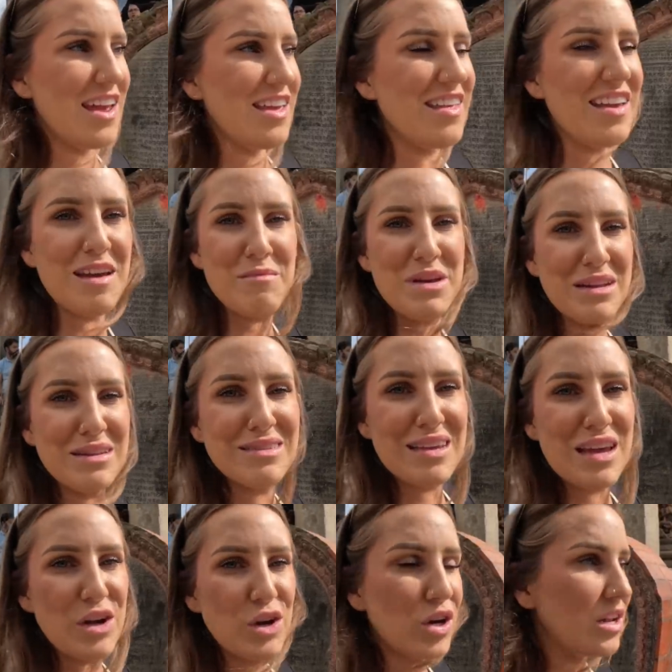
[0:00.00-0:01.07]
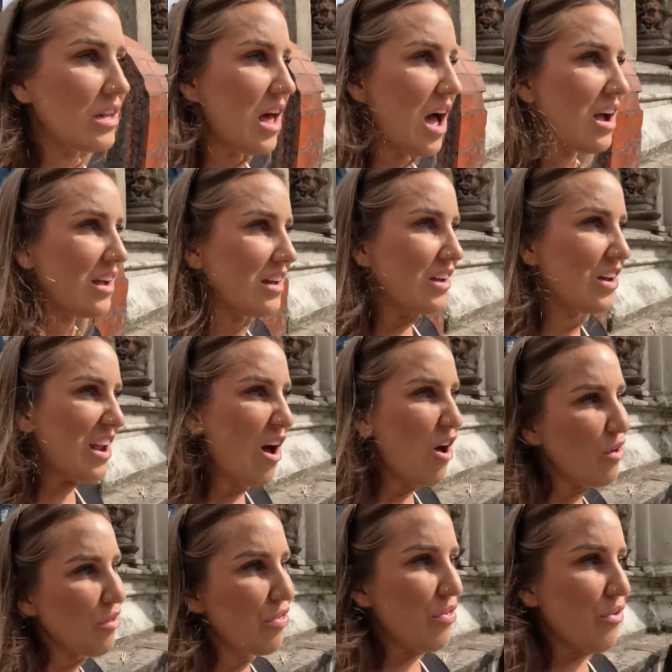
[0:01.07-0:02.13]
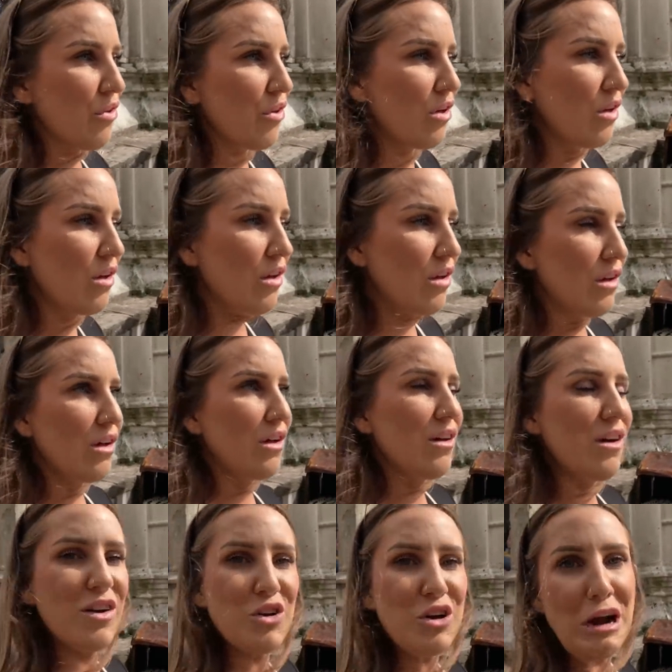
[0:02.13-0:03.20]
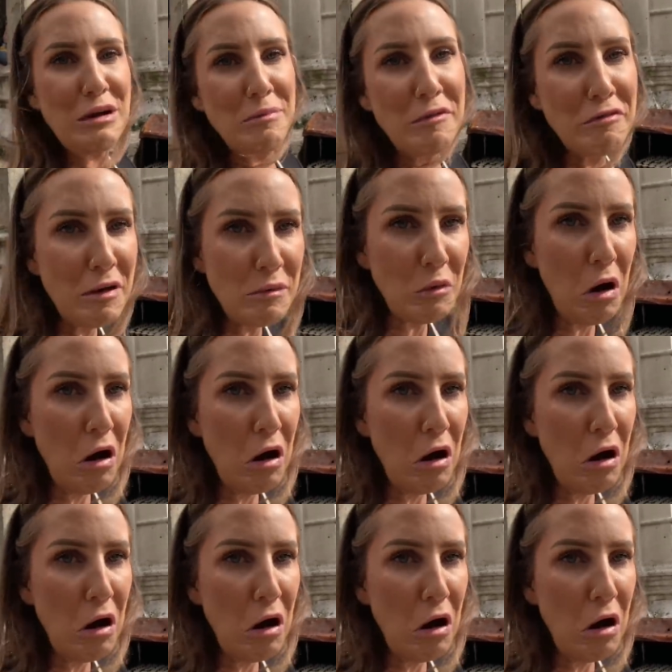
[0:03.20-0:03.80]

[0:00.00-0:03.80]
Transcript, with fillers: then I think it means like good luck, good health. Correct me if I'm